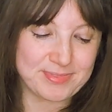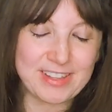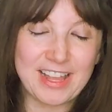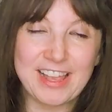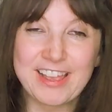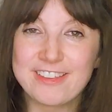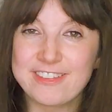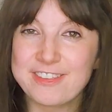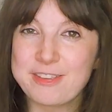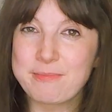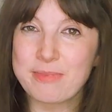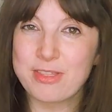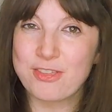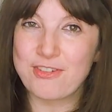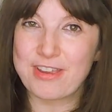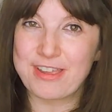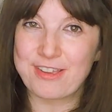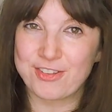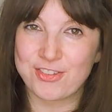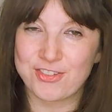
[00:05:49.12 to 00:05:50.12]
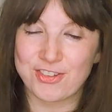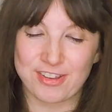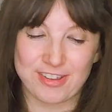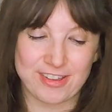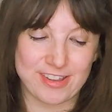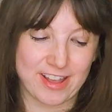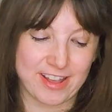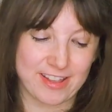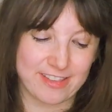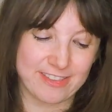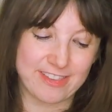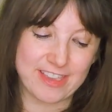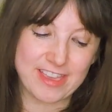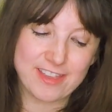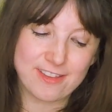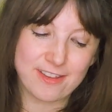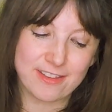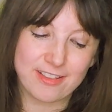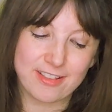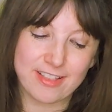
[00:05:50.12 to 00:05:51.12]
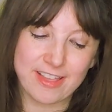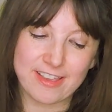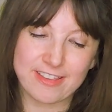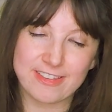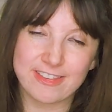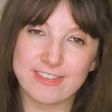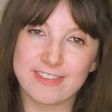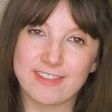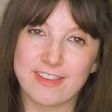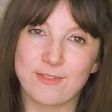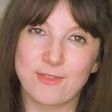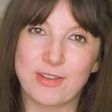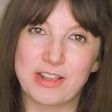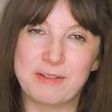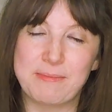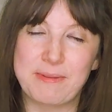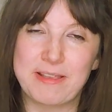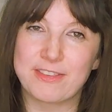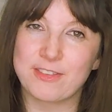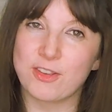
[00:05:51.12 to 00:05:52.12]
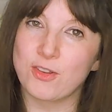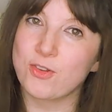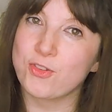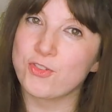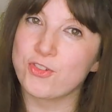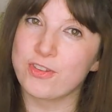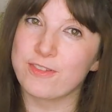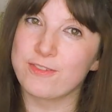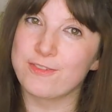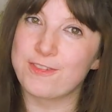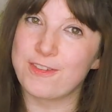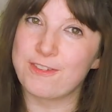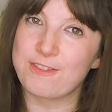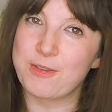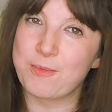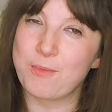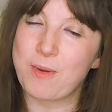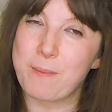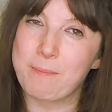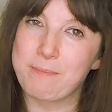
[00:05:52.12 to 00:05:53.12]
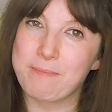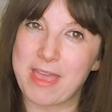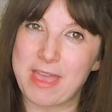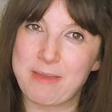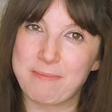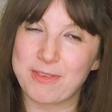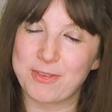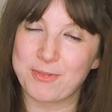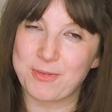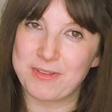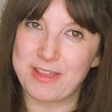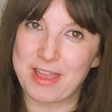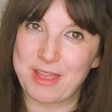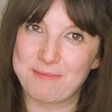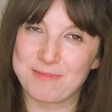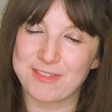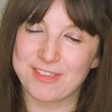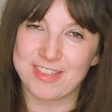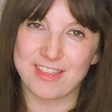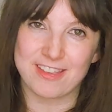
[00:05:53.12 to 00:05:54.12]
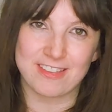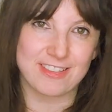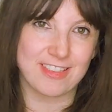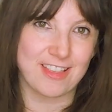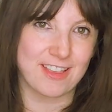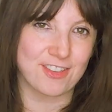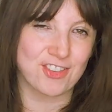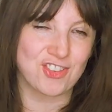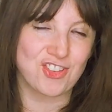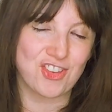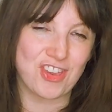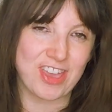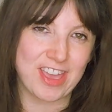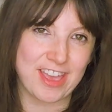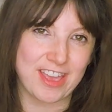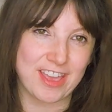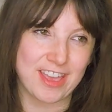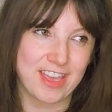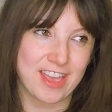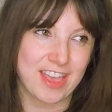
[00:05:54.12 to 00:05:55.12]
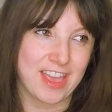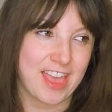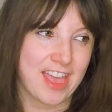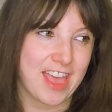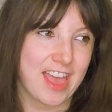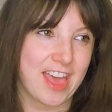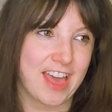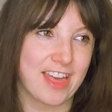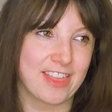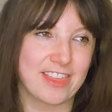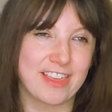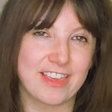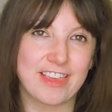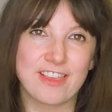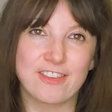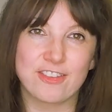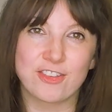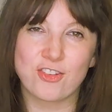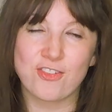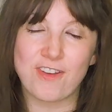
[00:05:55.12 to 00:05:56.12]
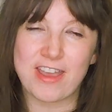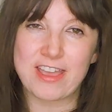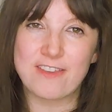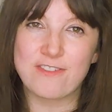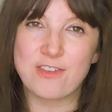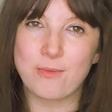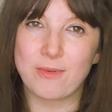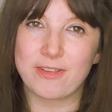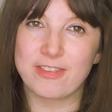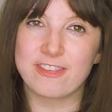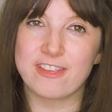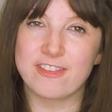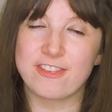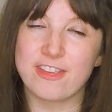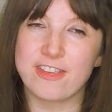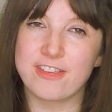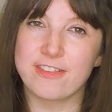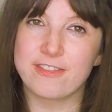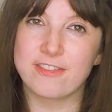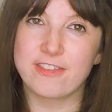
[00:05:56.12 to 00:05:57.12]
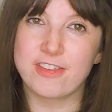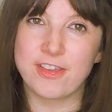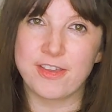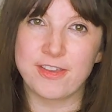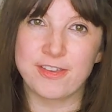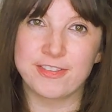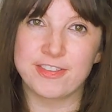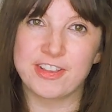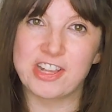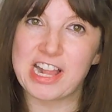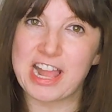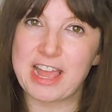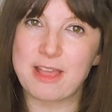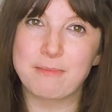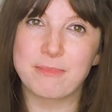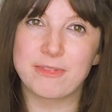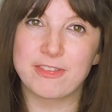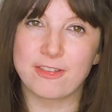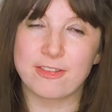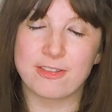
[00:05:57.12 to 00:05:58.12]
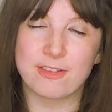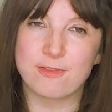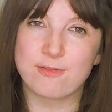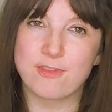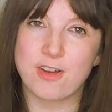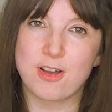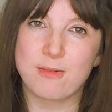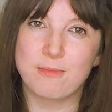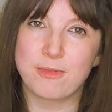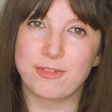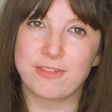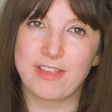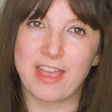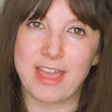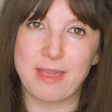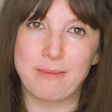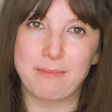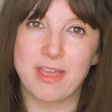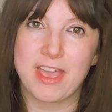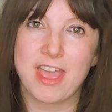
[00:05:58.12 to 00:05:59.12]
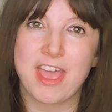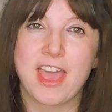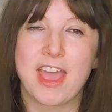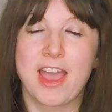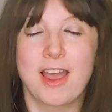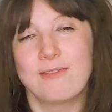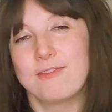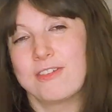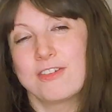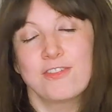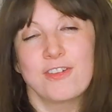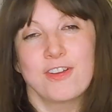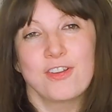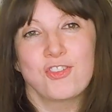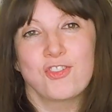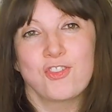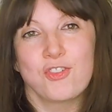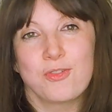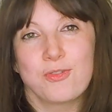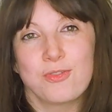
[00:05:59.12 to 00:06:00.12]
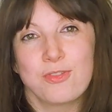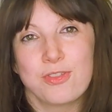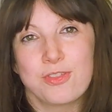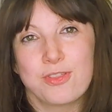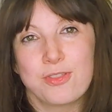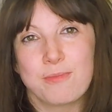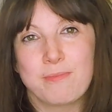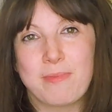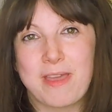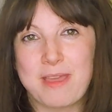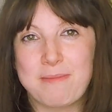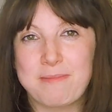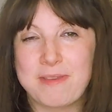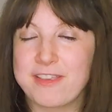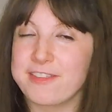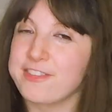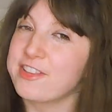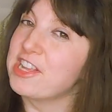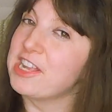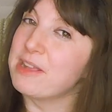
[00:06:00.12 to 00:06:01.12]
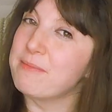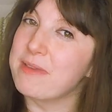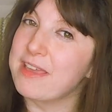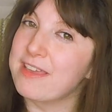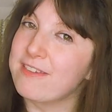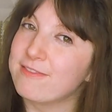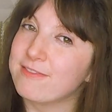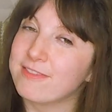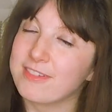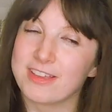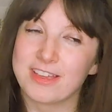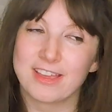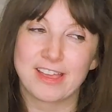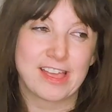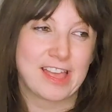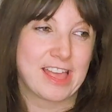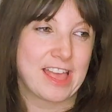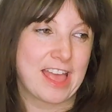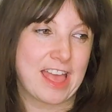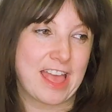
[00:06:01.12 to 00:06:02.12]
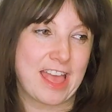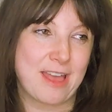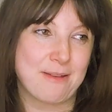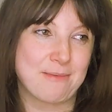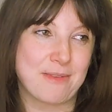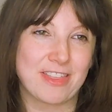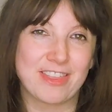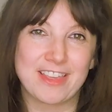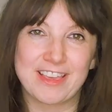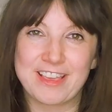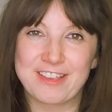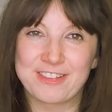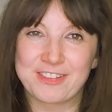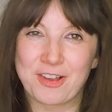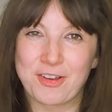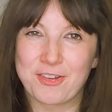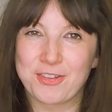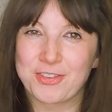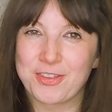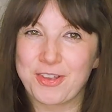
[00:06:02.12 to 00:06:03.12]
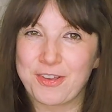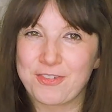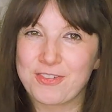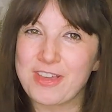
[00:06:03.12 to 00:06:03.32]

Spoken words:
It's number 319 on the list, which means 151 babies were named this last year. I think it's great if you wanted to use James as the formal name and refer to the baby as Jimmy. I think it's got sort of